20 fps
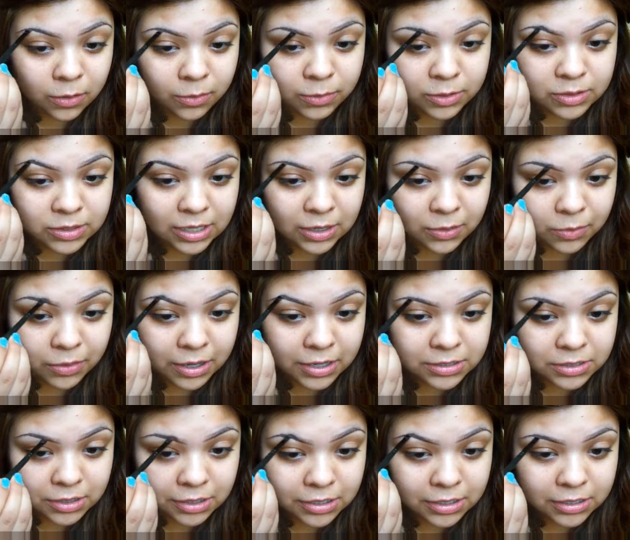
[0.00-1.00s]
Almost like where I
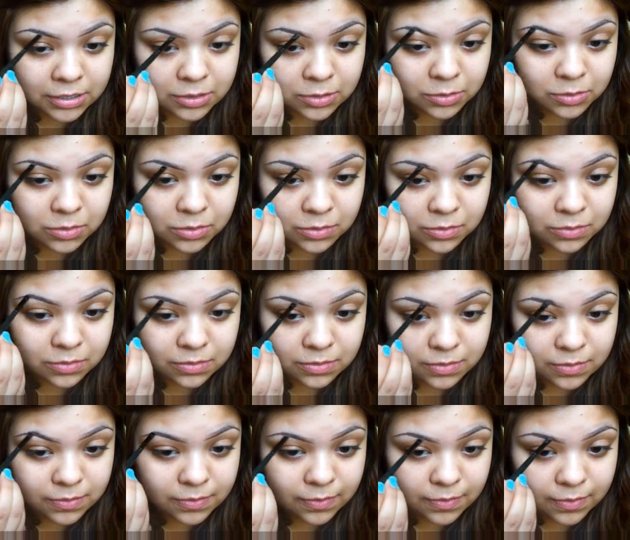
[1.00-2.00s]
started to
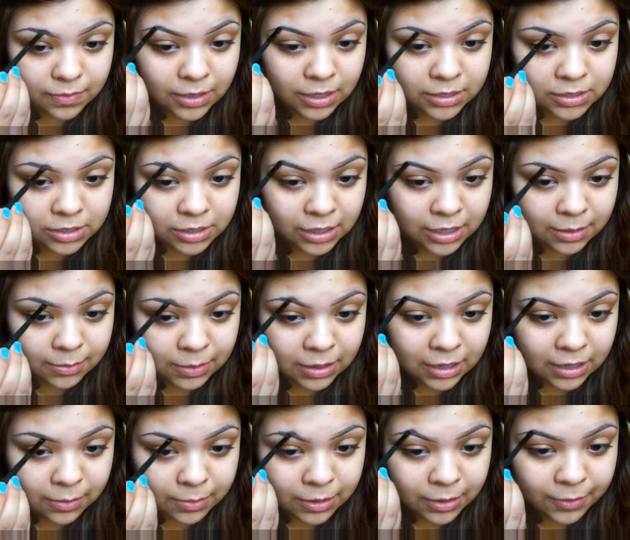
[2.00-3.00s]
underline my
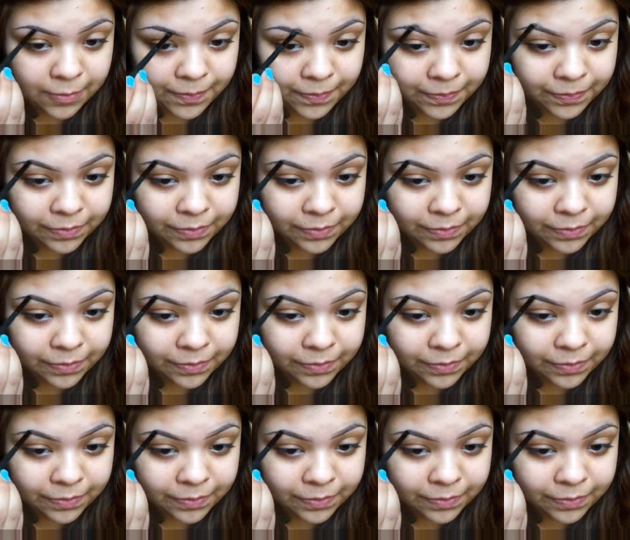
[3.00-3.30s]
eyebrow.